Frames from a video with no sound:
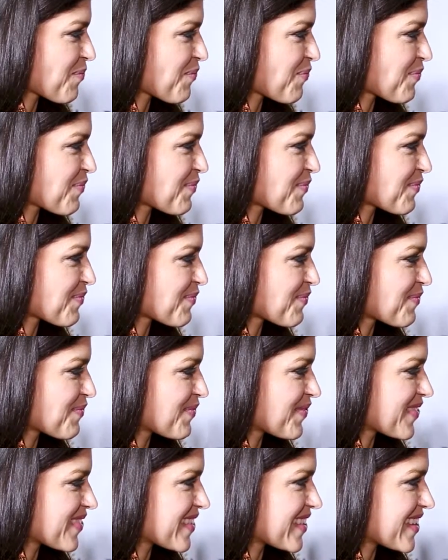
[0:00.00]

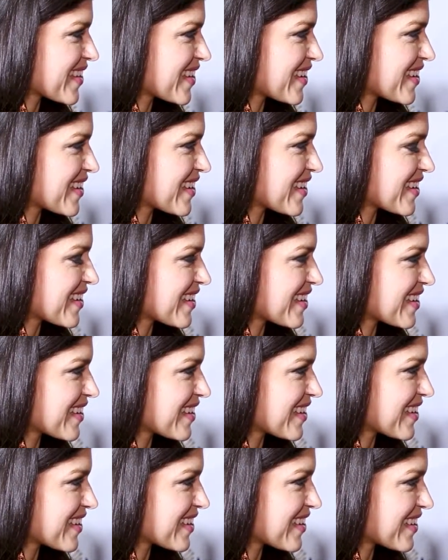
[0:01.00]

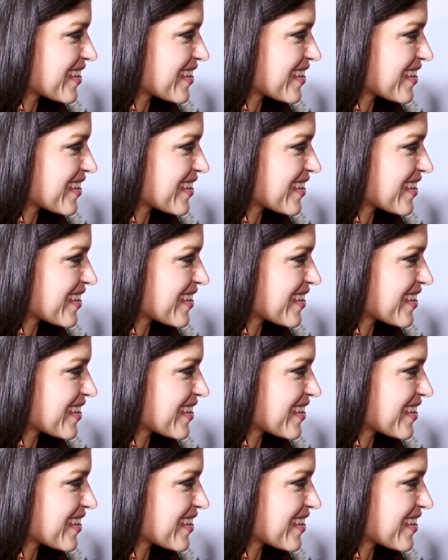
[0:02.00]
(not speaking)